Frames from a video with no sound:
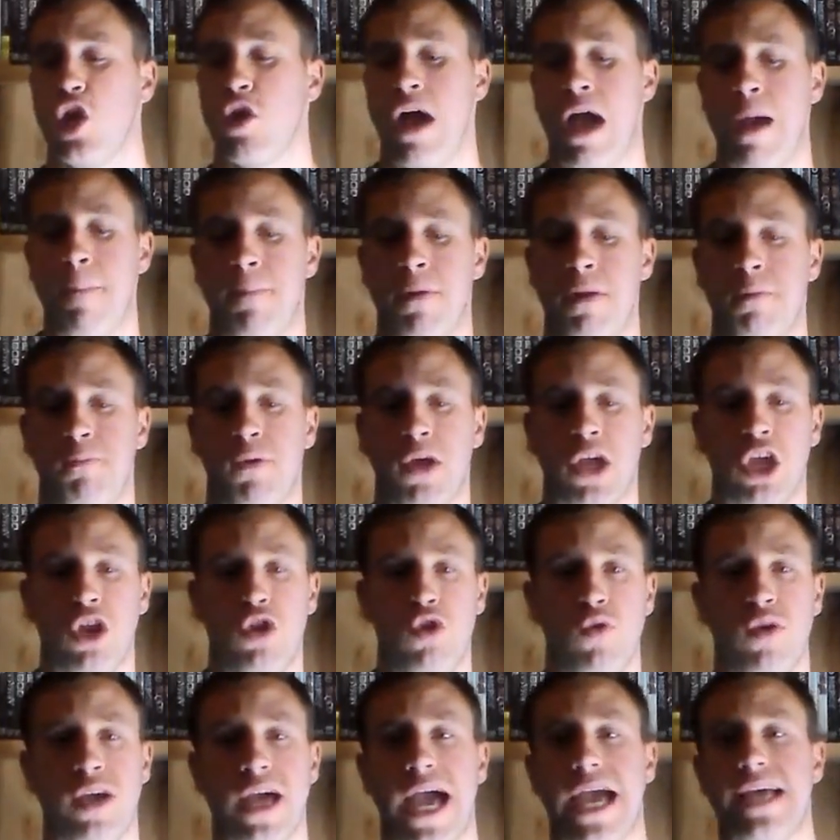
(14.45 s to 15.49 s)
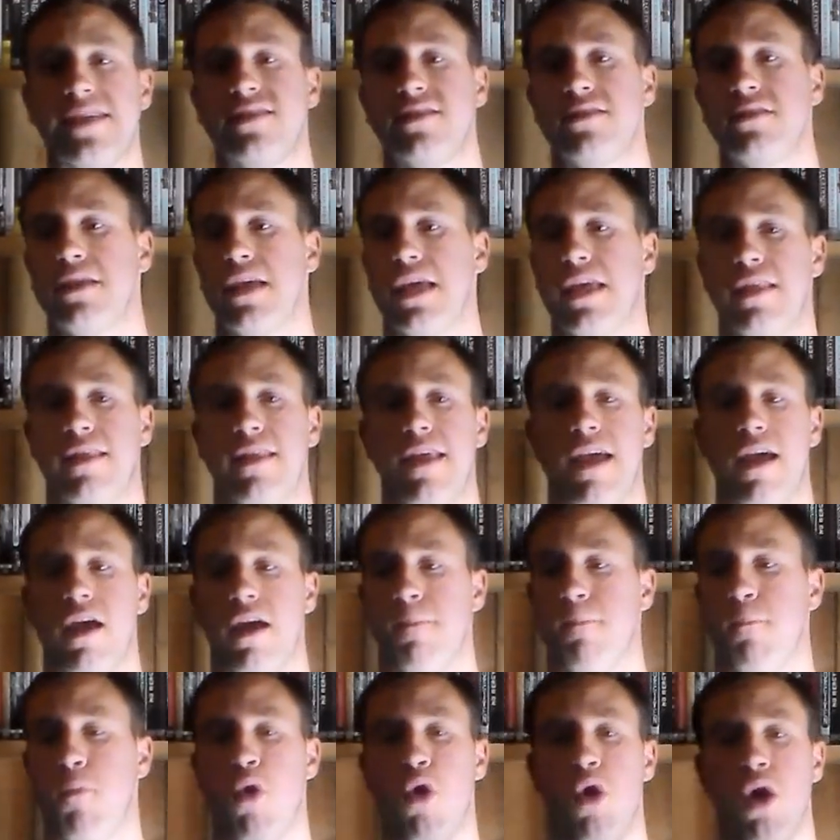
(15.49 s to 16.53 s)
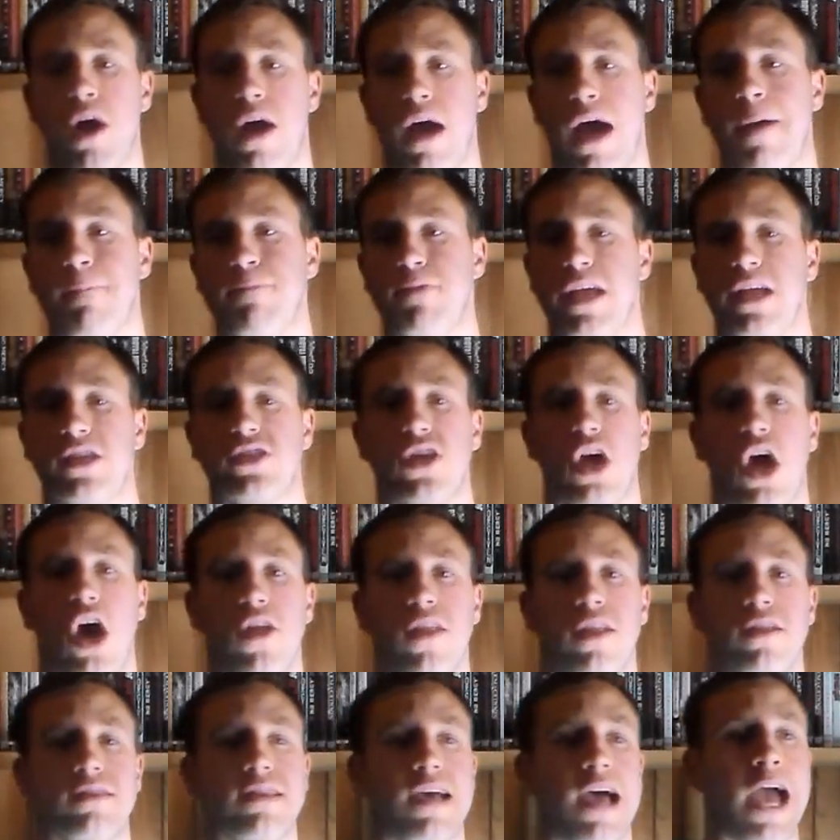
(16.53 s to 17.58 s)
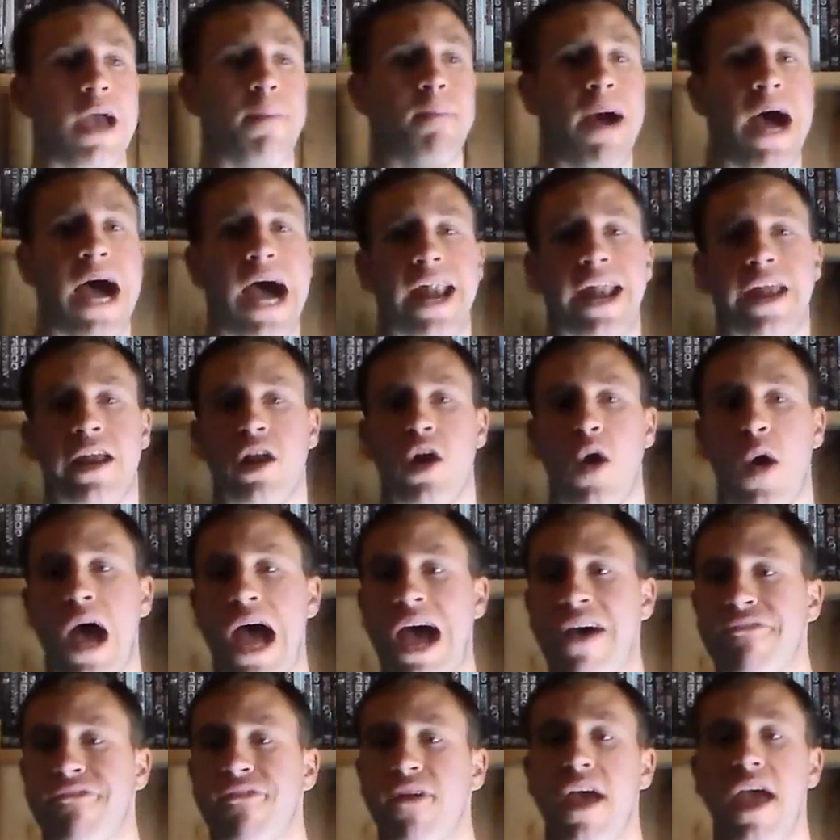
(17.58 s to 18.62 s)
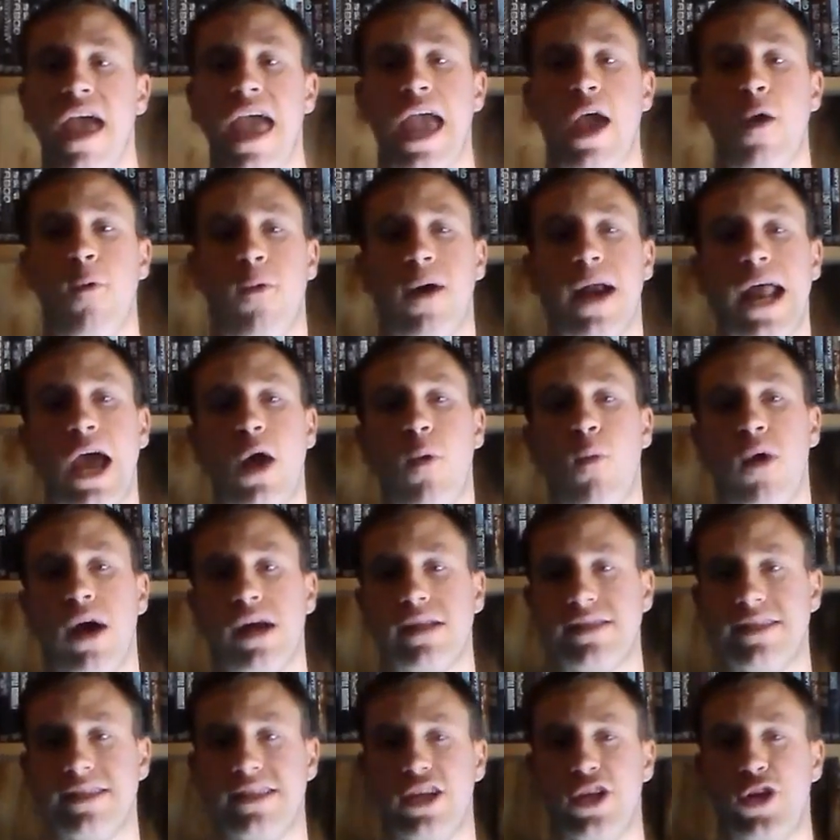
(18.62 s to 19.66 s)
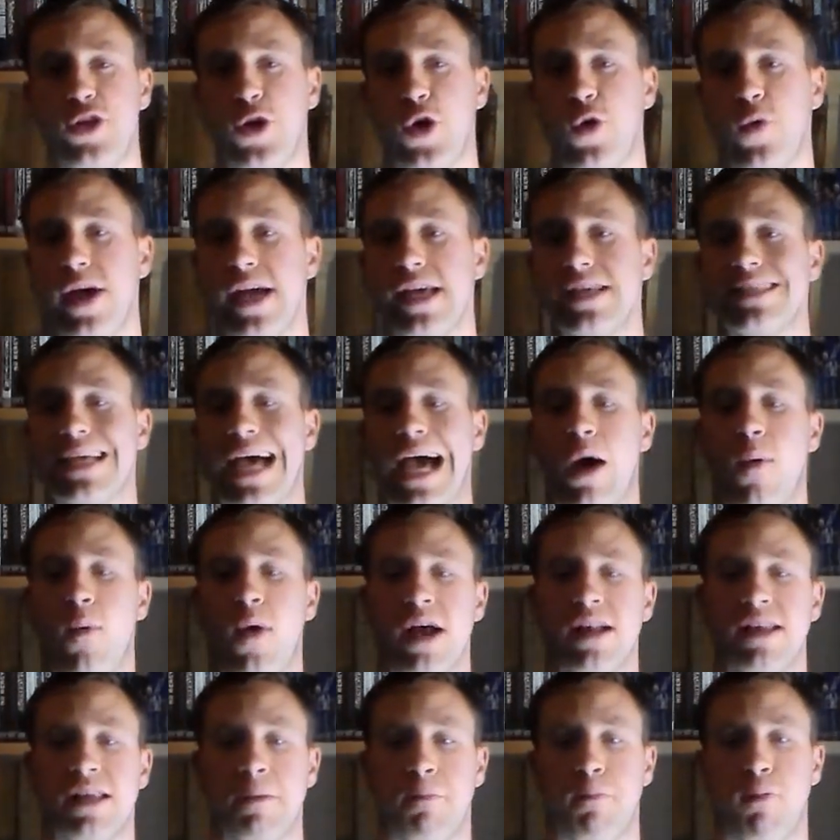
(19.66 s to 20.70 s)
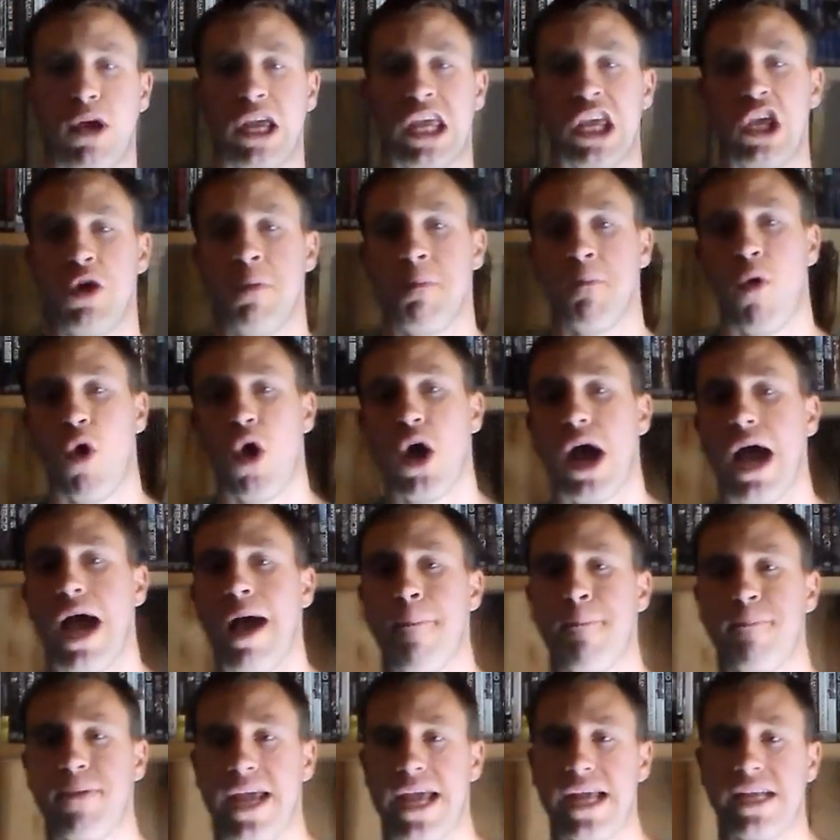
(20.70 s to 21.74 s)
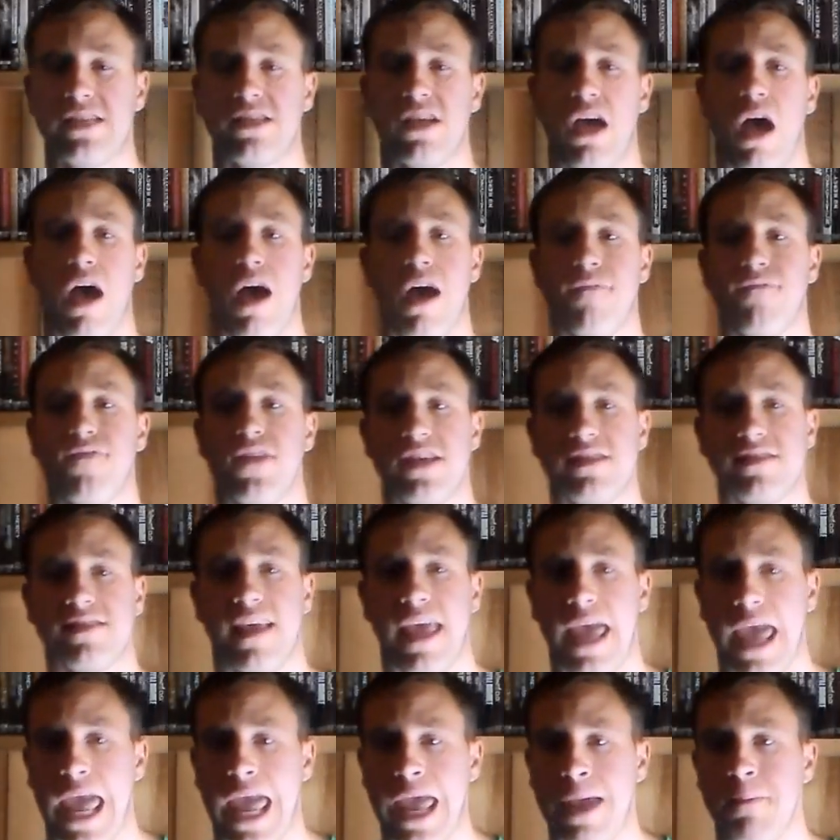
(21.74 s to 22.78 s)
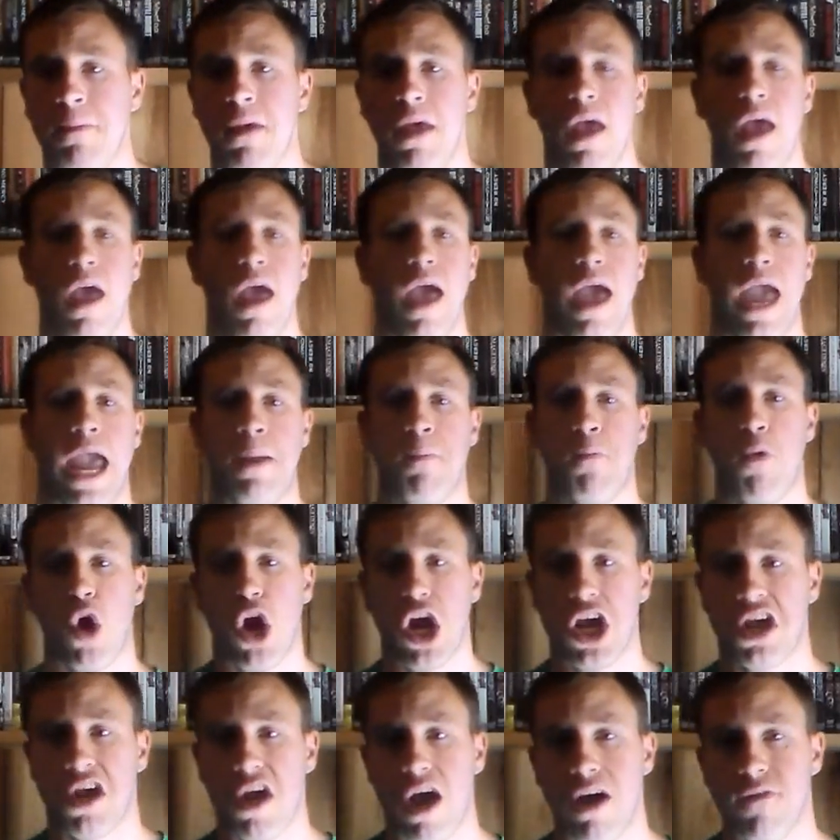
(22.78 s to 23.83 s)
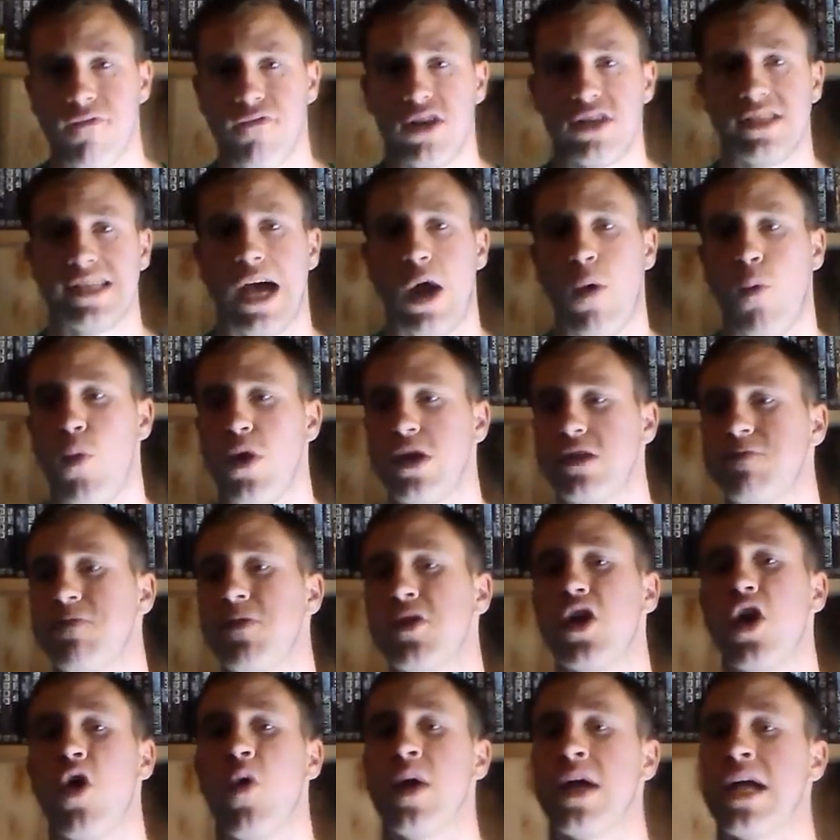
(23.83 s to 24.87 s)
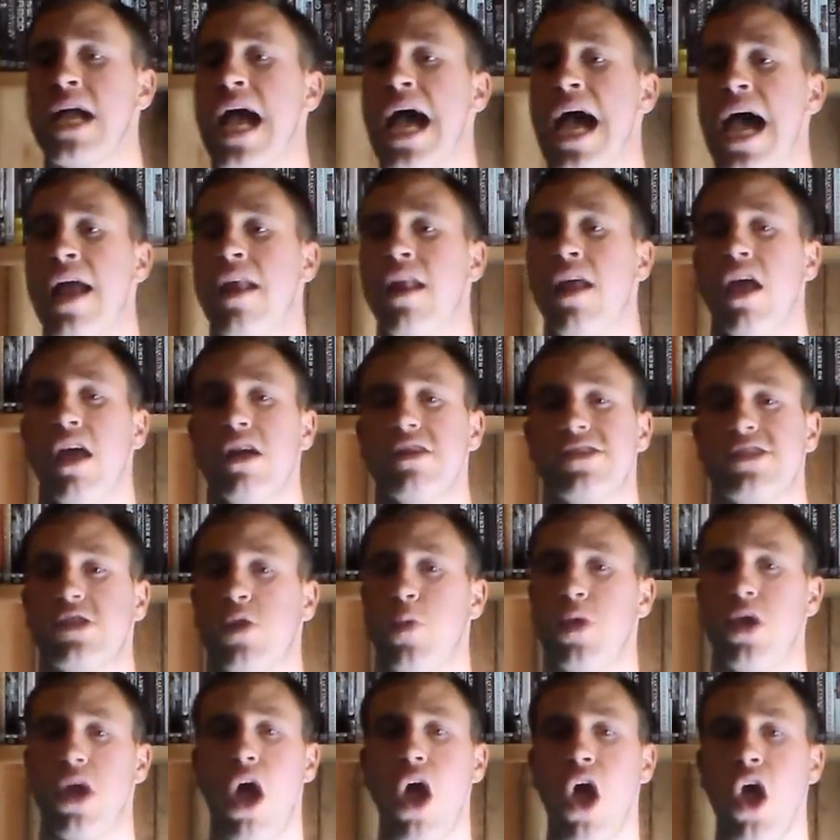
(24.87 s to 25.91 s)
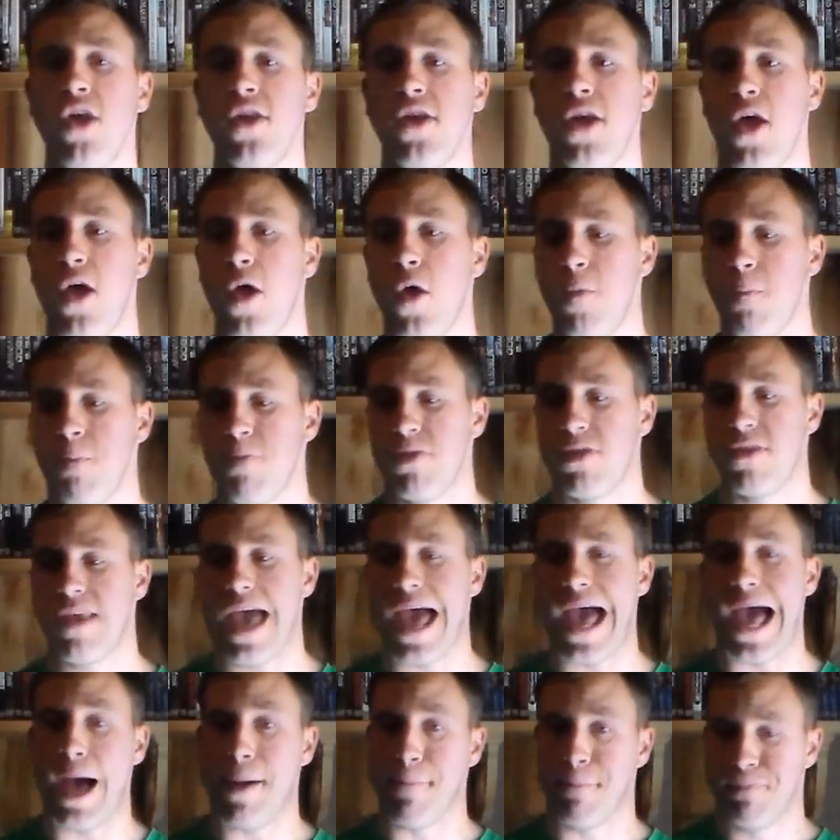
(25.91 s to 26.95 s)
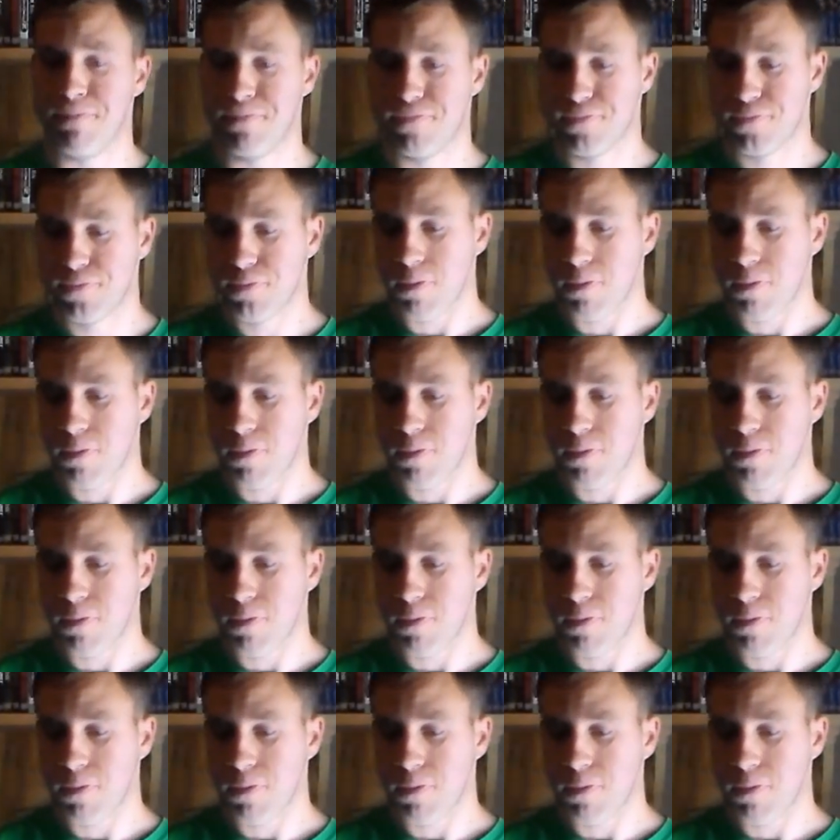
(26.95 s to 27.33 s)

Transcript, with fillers: You know, I've been bringing you guys there more updates all the time on and off and what I wanted to do is I wanted to bring you more updates of this game and more coverage on what's been going on. So we all know that